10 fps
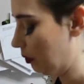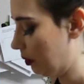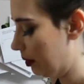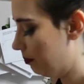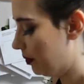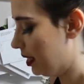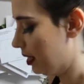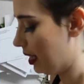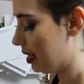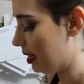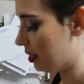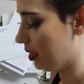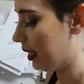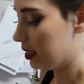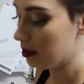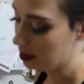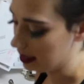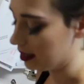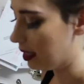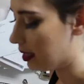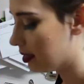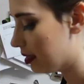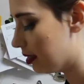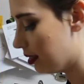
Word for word: for. And then like some seasonings.